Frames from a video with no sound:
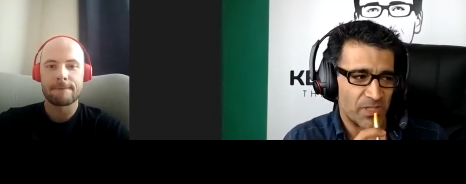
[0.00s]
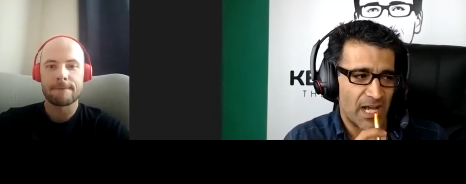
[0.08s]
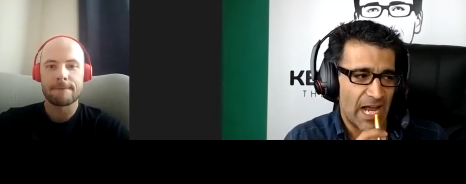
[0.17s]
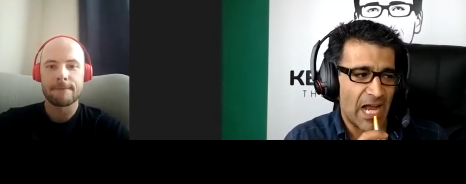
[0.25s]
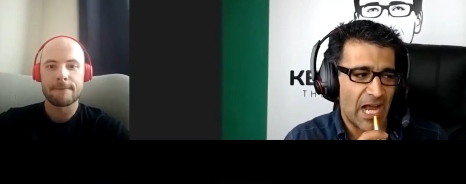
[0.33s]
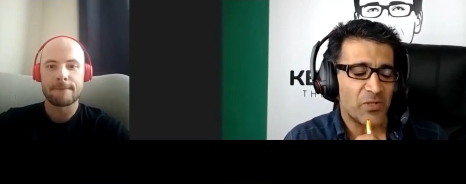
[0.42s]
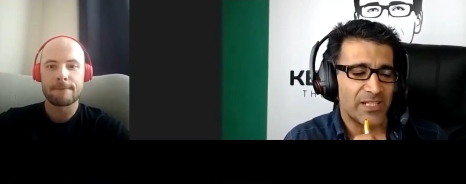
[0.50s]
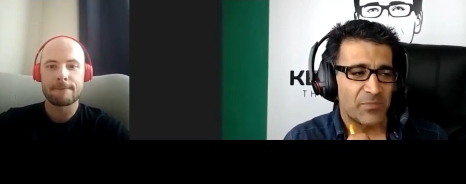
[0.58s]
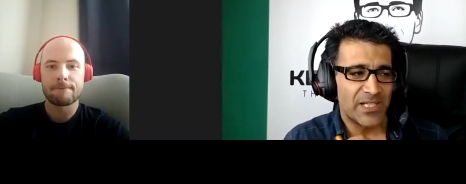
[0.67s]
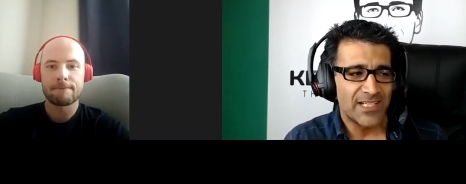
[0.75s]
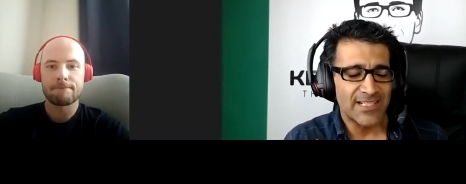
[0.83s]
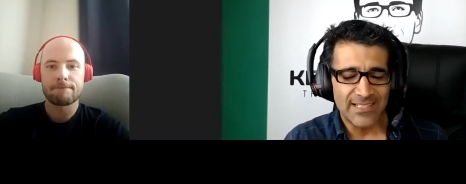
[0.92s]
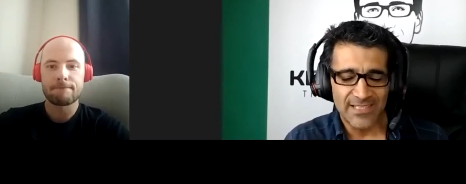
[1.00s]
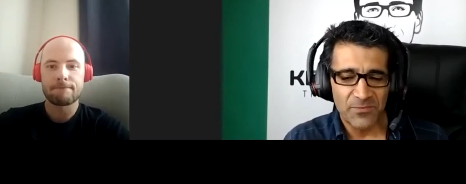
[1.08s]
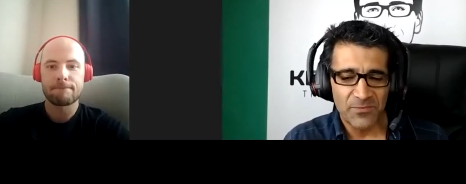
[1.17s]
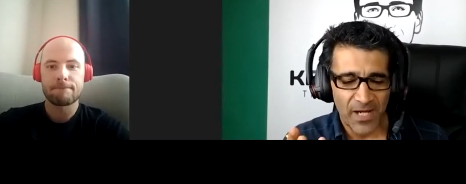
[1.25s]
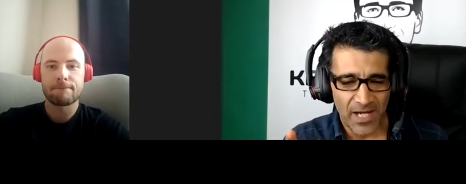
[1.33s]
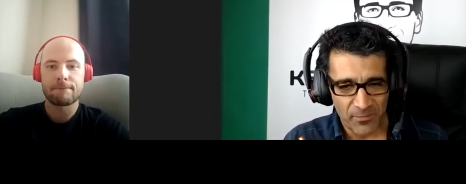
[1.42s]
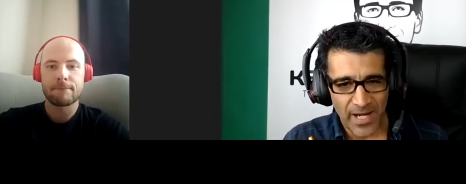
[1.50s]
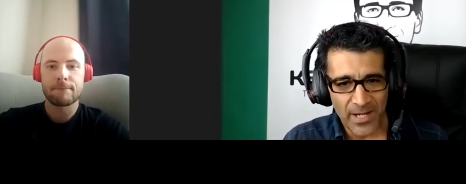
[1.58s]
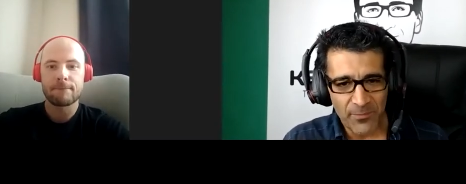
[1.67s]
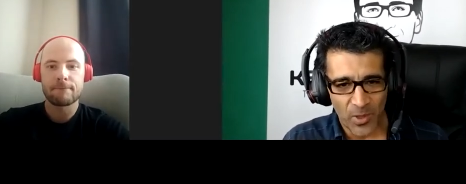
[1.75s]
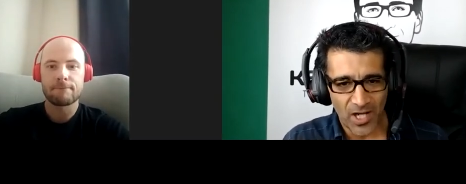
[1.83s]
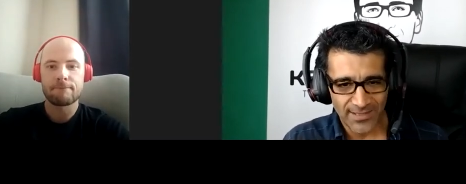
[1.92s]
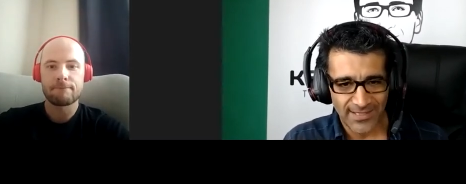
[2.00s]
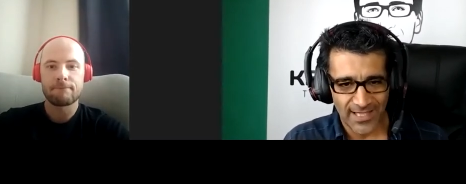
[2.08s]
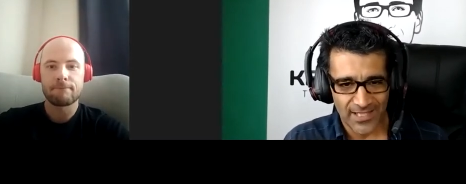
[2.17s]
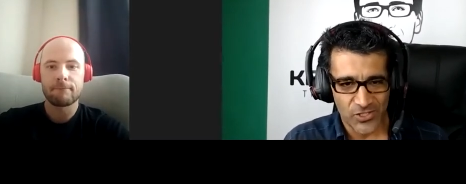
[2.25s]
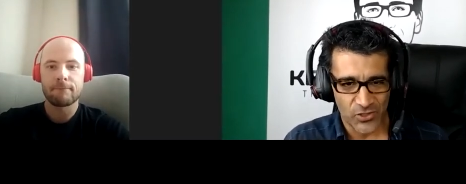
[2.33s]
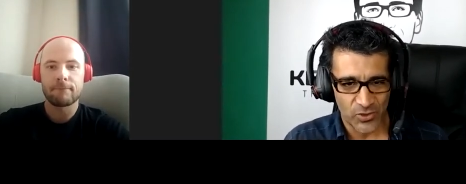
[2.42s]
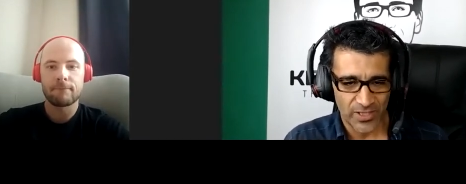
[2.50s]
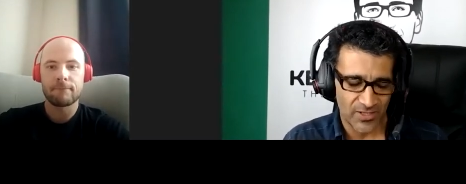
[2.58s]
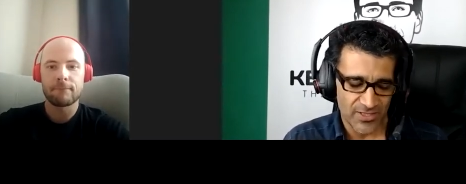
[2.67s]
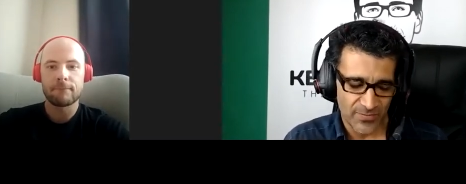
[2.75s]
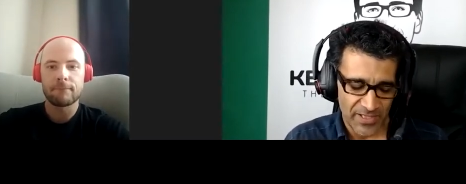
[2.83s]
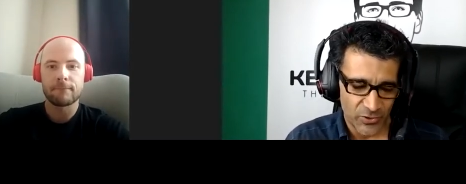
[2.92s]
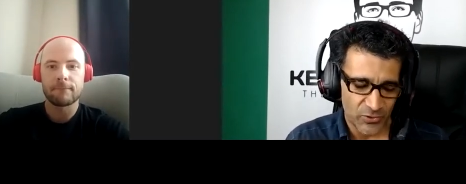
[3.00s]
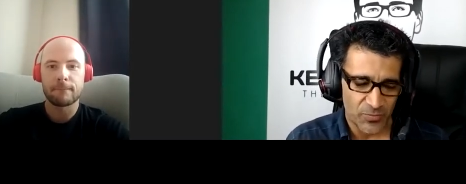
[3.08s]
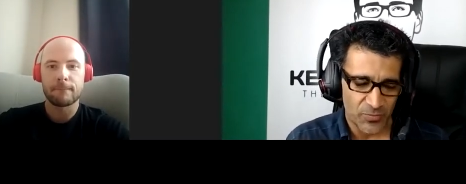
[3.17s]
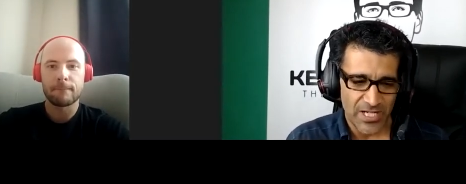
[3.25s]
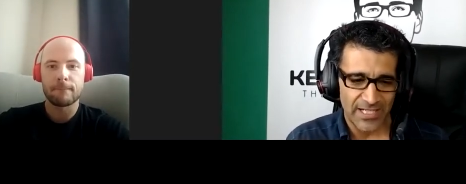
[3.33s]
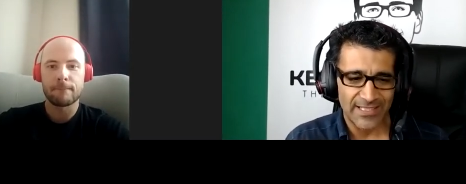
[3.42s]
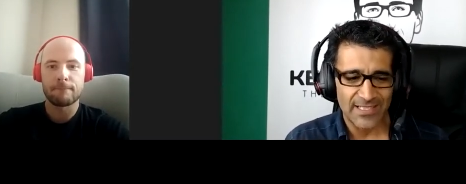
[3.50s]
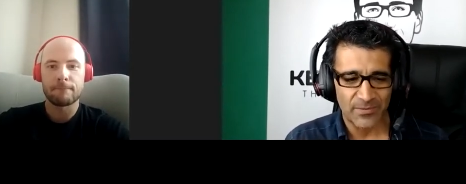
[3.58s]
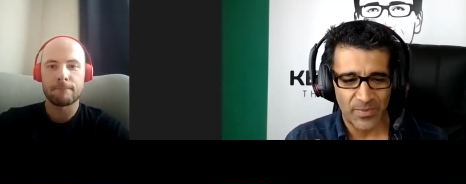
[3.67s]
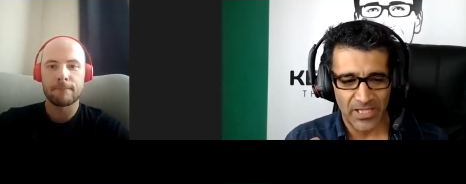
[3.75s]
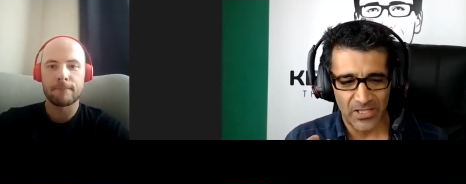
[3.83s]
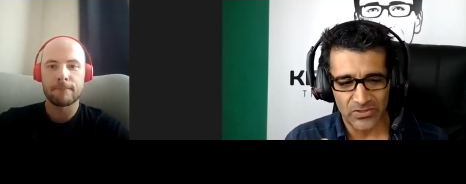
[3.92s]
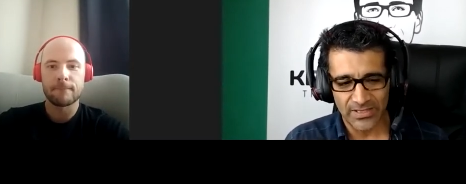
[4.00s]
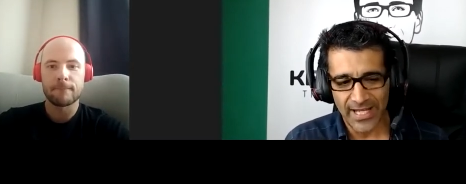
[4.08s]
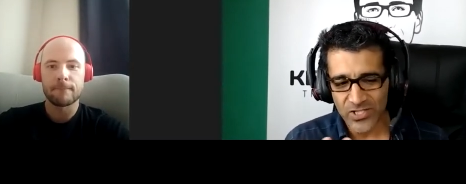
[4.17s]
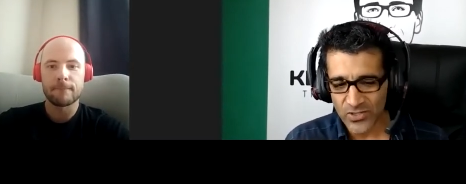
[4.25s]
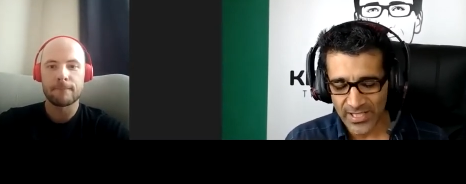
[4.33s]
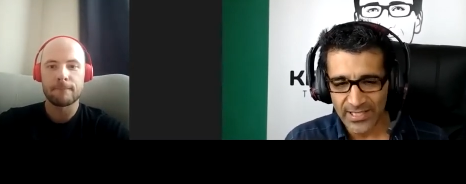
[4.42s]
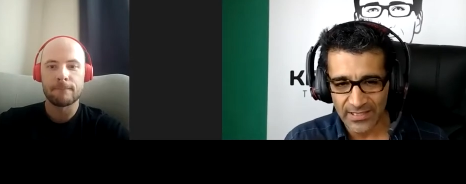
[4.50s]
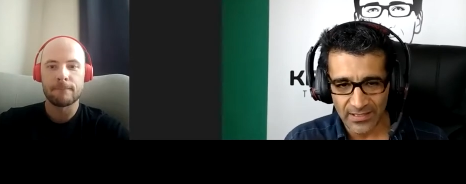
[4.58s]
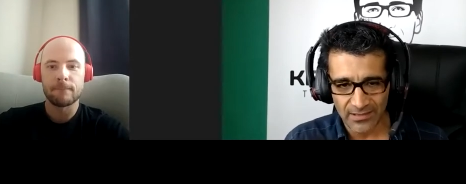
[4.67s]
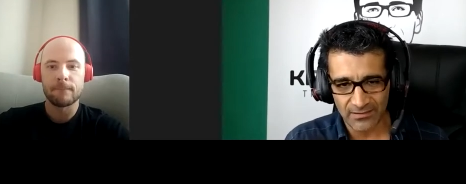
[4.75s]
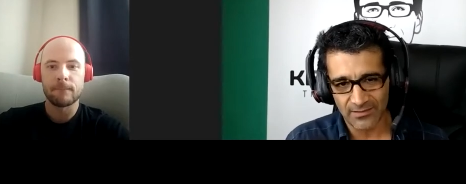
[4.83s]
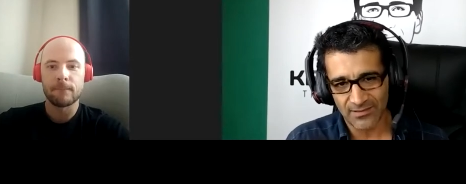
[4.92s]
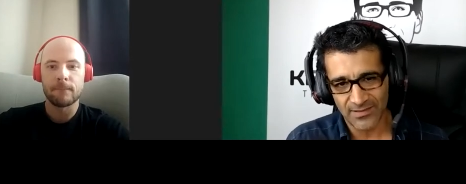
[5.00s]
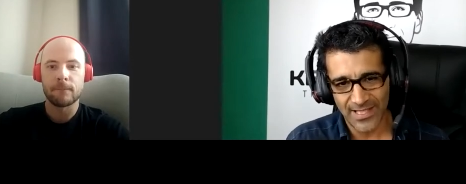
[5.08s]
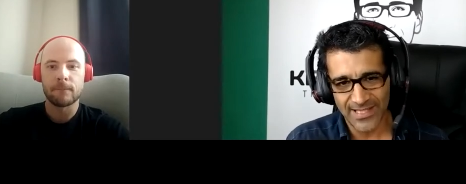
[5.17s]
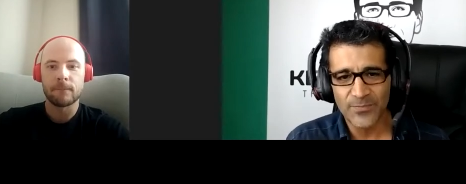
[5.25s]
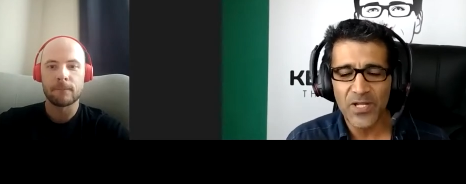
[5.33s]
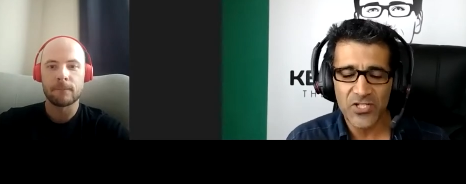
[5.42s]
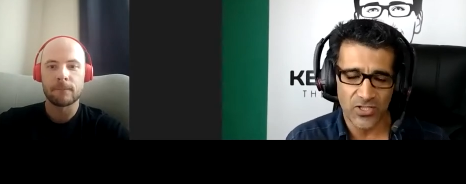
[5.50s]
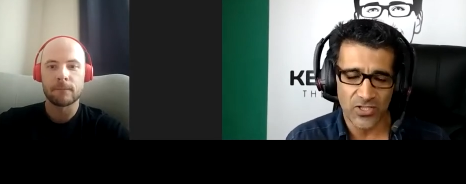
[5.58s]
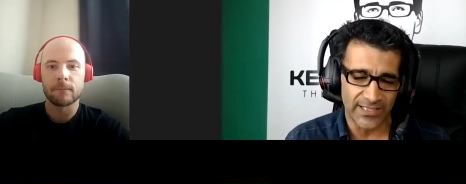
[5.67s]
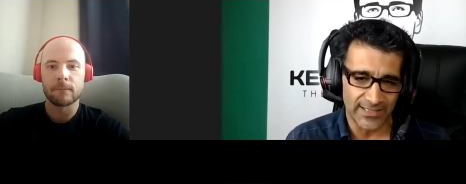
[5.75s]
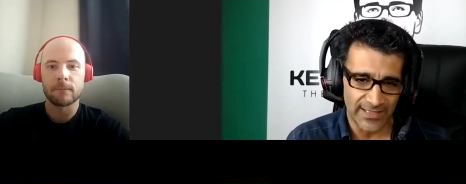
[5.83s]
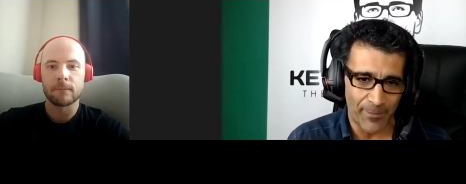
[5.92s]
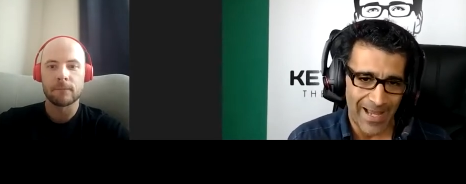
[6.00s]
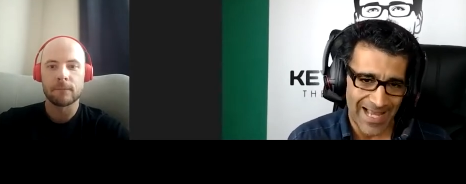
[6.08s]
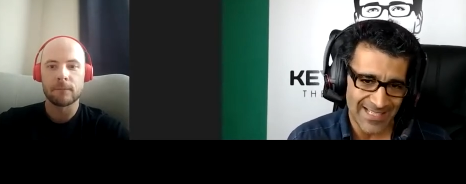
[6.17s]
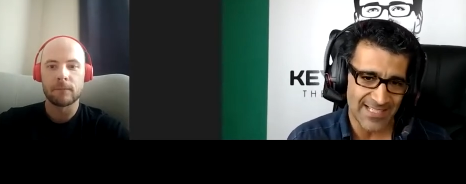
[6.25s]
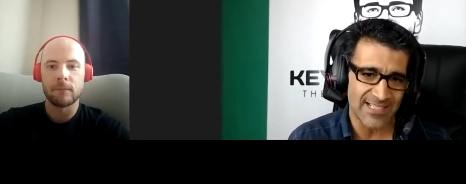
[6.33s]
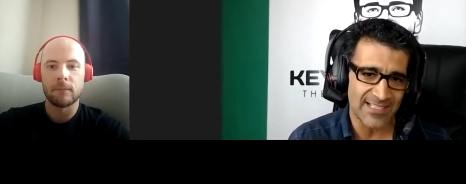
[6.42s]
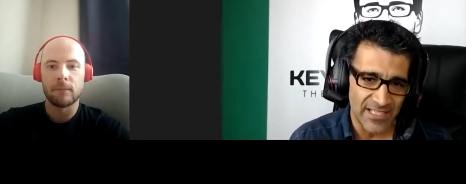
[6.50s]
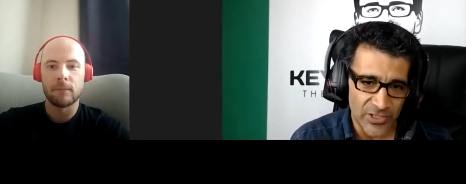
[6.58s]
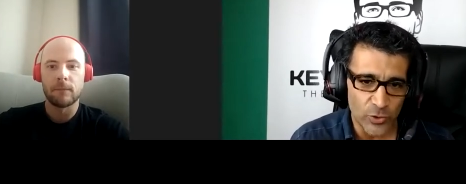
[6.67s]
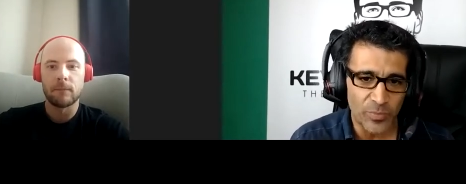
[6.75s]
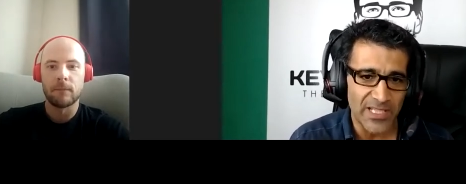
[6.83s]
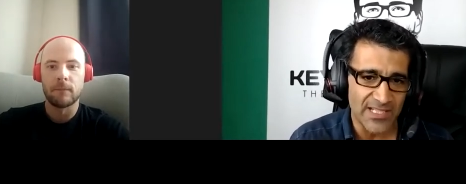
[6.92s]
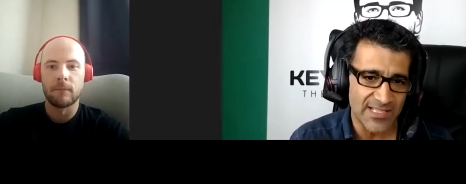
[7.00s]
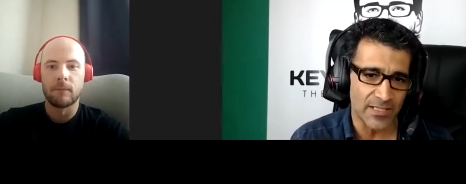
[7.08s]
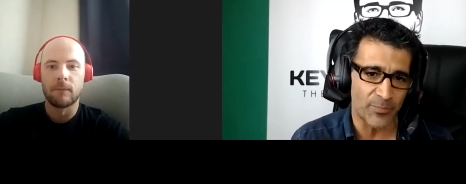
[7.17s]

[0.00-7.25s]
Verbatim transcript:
Speaker 1: how, because you see, my, my podcast show and also my YouTube channel is about educating especially the masses, the newbies,